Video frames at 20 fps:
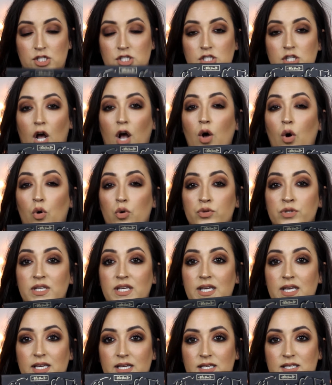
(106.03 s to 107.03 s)
is not
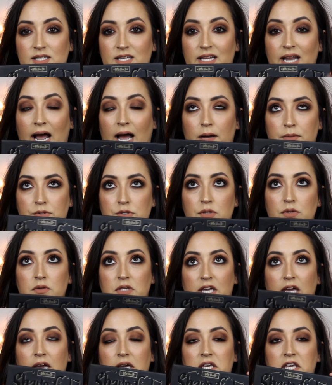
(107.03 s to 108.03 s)
only is it
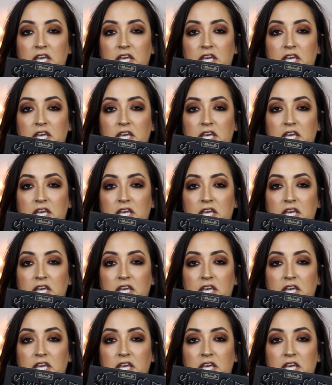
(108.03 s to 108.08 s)
absolutely